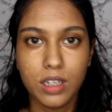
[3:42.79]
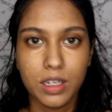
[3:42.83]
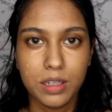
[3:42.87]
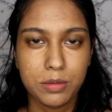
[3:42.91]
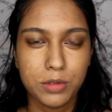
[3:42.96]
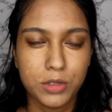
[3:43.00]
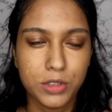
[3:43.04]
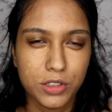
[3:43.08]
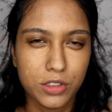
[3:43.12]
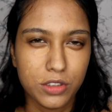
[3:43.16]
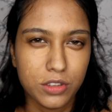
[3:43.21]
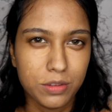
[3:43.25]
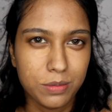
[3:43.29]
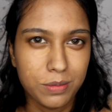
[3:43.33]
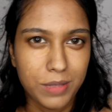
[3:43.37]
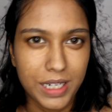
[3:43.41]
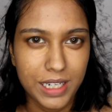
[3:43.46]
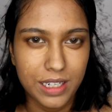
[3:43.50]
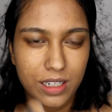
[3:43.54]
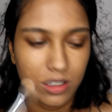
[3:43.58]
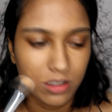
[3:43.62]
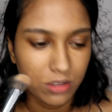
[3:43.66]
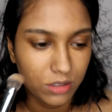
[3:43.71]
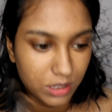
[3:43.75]
I'm going to
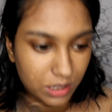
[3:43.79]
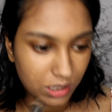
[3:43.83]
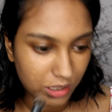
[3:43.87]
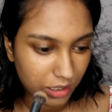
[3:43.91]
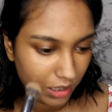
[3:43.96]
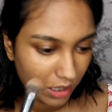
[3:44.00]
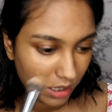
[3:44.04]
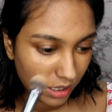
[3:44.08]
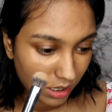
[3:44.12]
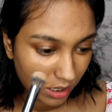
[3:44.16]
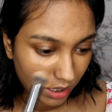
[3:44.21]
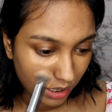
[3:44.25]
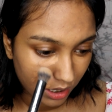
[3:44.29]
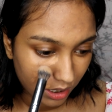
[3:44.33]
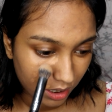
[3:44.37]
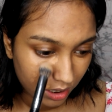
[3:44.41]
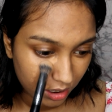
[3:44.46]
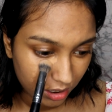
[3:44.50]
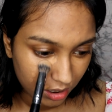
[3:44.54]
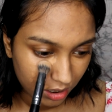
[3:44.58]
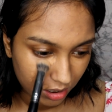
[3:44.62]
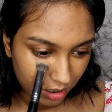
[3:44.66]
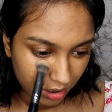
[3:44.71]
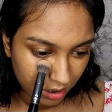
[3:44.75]
blend out the
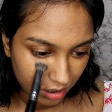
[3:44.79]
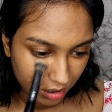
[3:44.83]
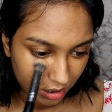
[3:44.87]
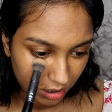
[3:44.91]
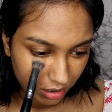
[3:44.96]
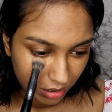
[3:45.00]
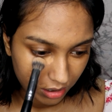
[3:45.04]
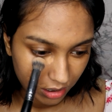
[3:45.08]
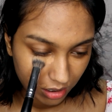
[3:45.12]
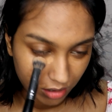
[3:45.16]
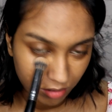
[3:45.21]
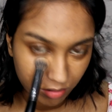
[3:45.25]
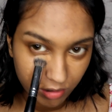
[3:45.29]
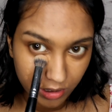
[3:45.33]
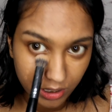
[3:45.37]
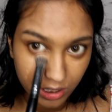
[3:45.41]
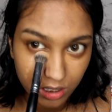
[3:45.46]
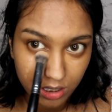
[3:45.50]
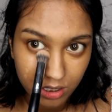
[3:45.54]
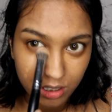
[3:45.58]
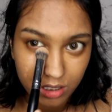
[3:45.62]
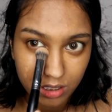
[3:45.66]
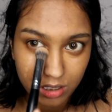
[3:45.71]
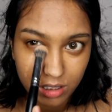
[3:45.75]
eye real quick.